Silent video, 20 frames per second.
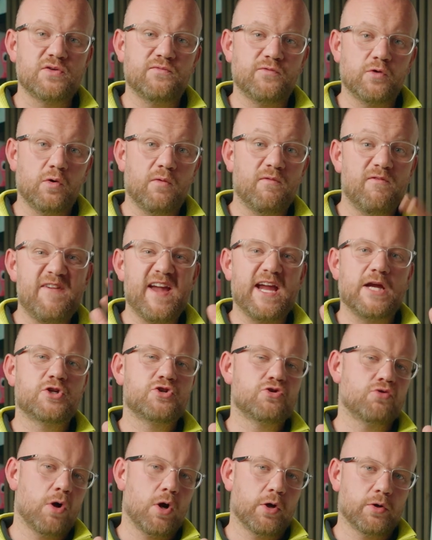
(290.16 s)
of all,
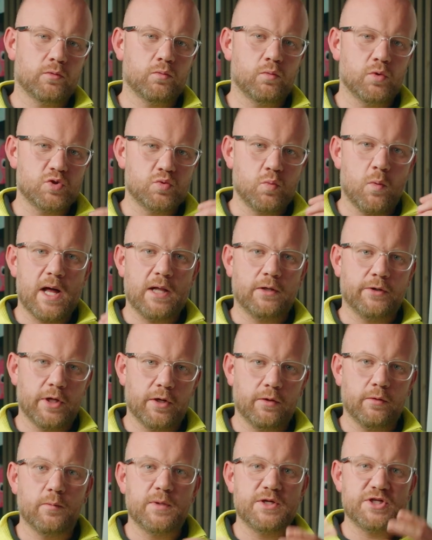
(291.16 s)
Victron was well
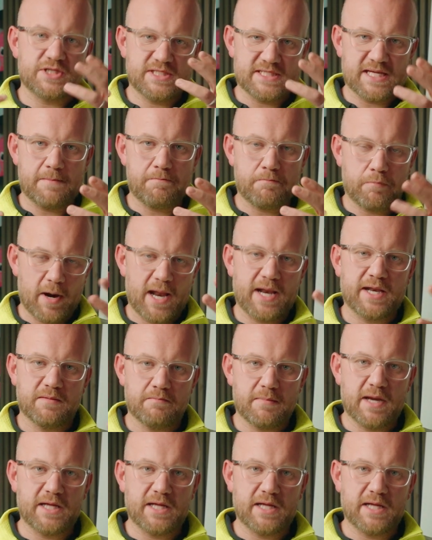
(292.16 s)
known, which is a brand and